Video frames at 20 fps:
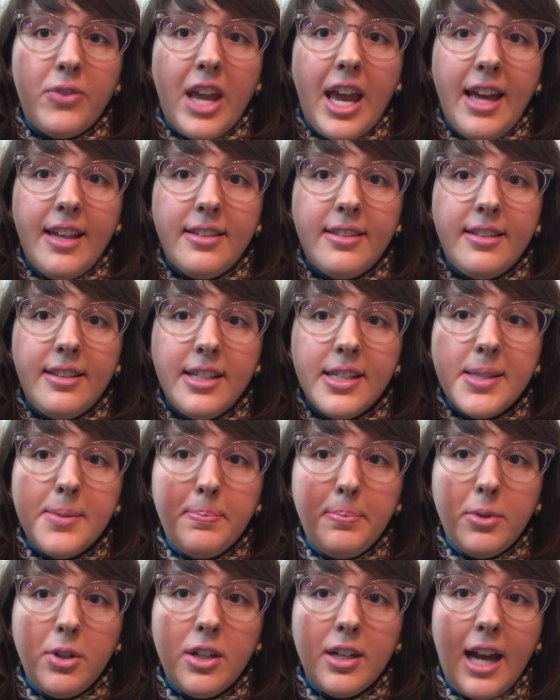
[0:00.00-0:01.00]
And this
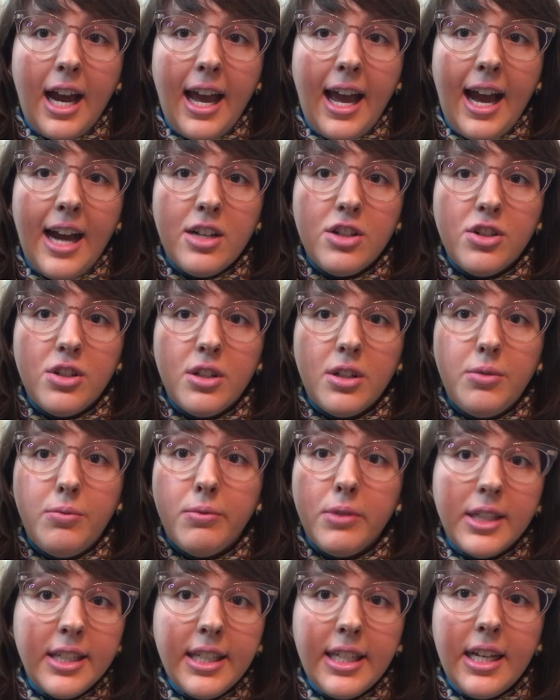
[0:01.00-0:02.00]
book, I actually
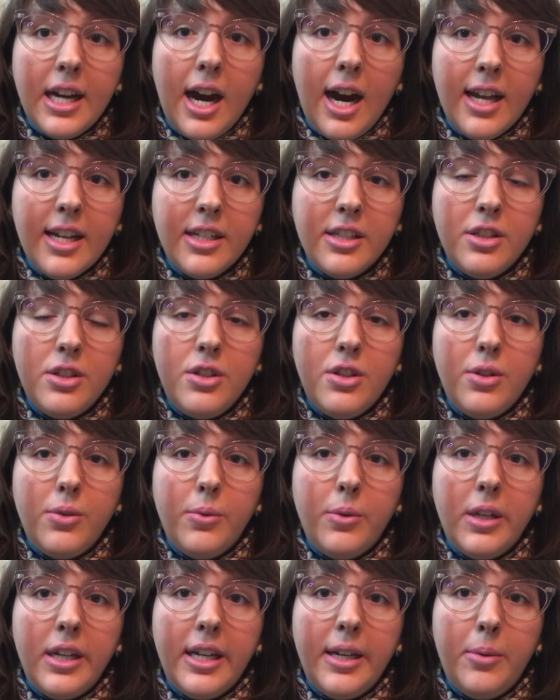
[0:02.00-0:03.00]
really got
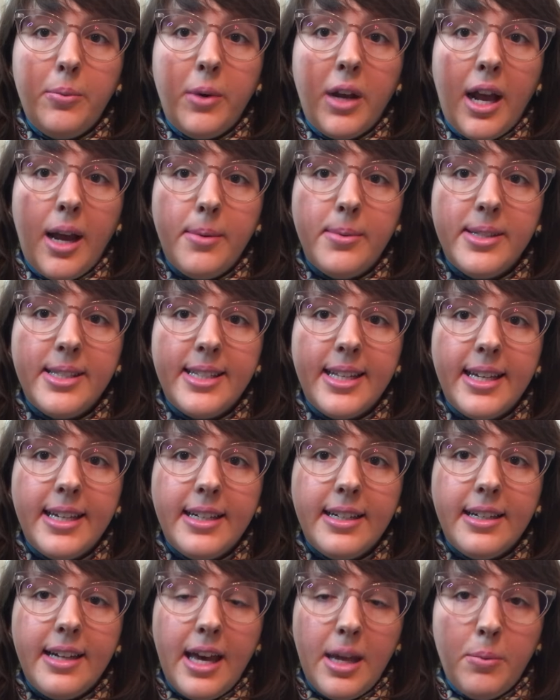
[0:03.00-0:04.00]
into it when I was at
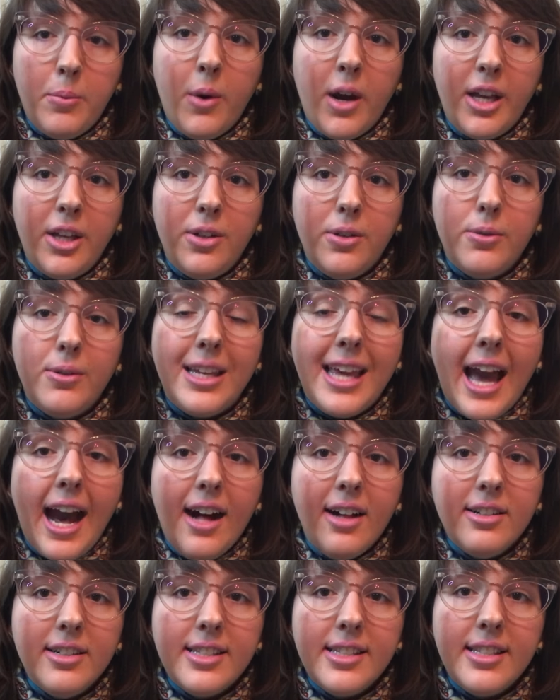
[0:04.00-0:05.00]
NYU
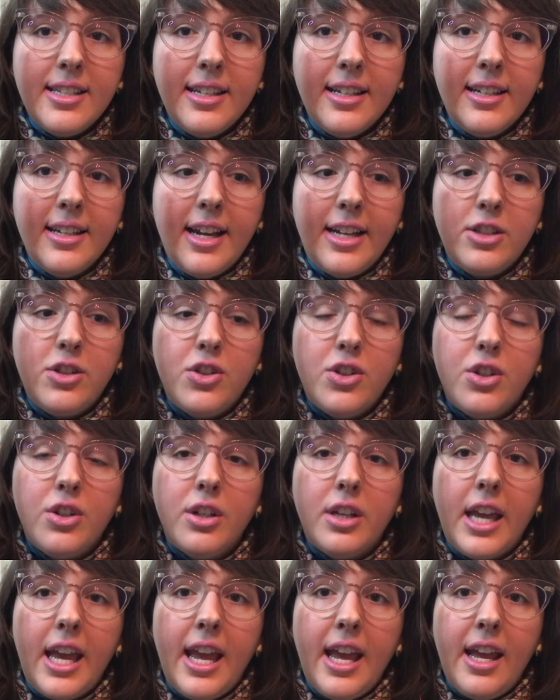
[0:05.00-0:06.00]
Gallatin. I
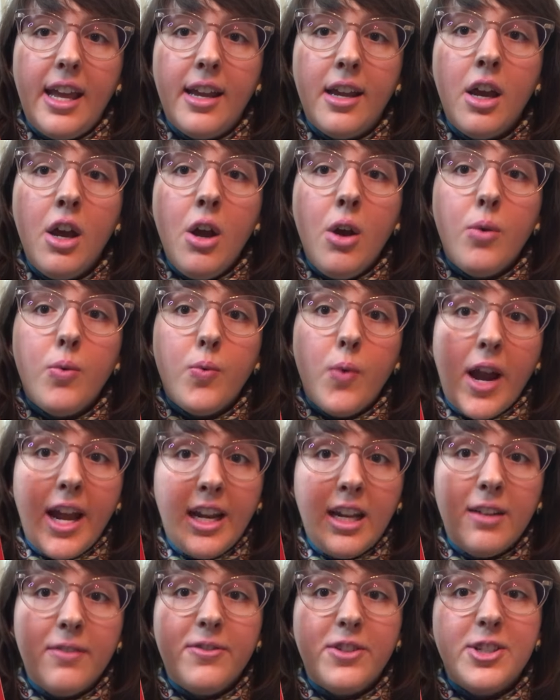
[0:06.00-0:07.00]
took a
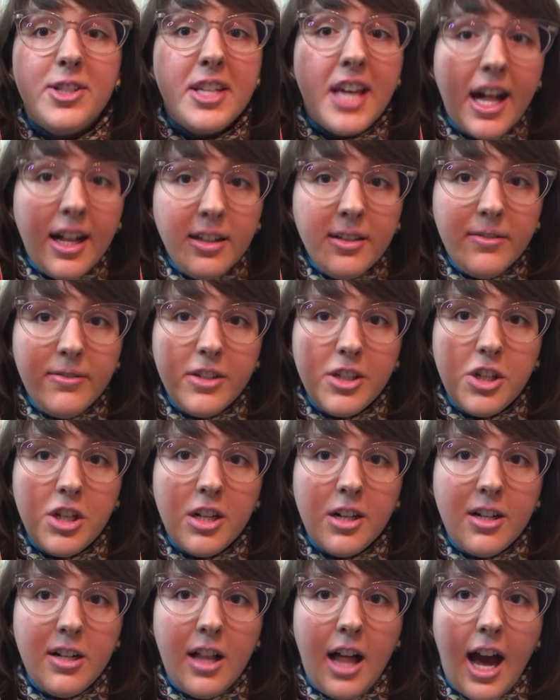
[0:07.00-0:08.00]
writing for
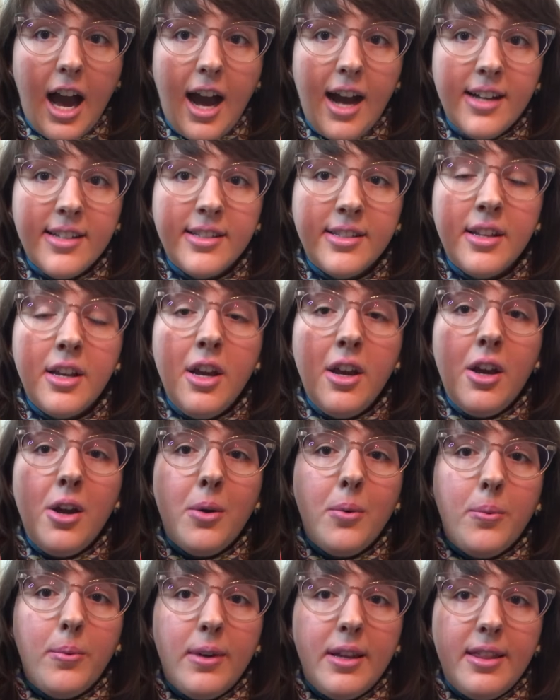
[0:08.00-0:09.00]
television class
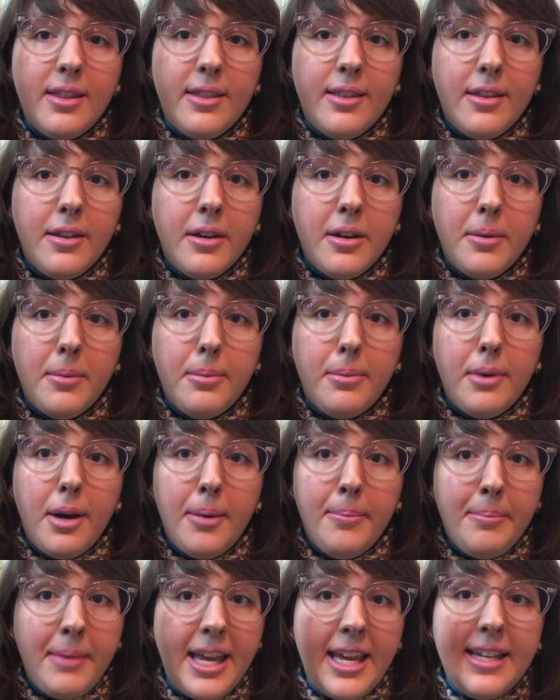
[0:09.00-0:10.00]
with the
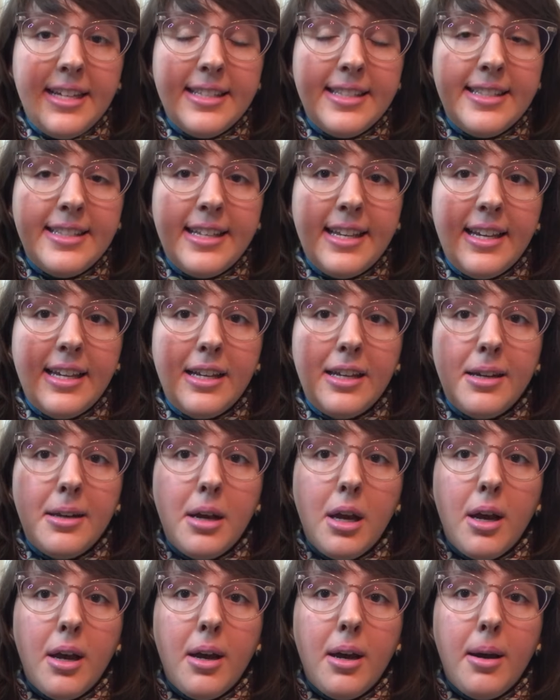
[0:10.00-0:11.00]
amazing
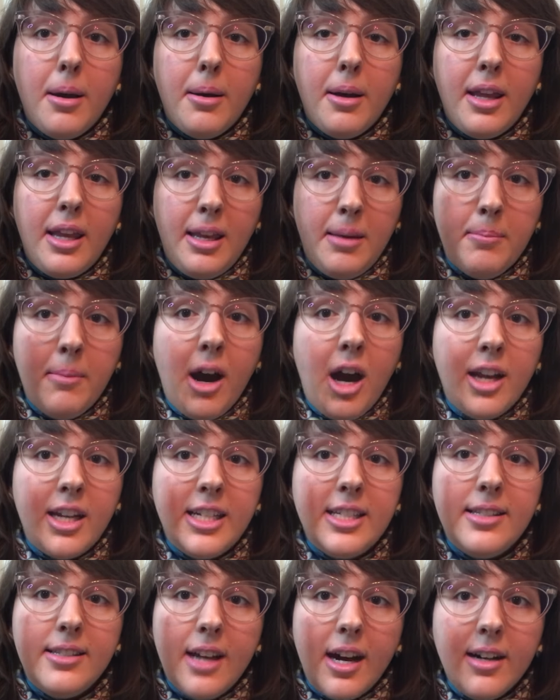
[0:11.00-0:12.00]

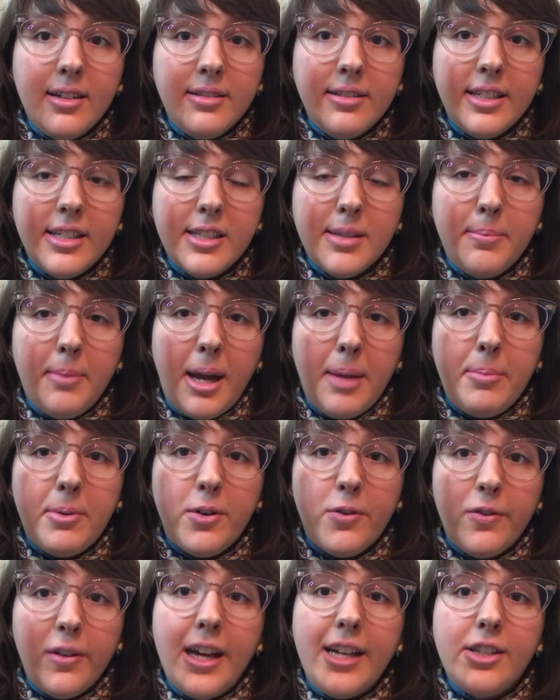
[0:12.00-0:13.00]
Imani Douglas, my
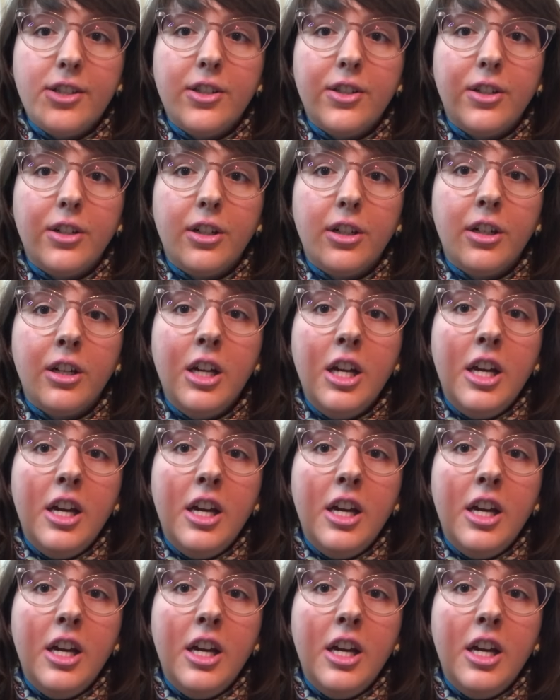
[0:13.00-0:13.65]
professor.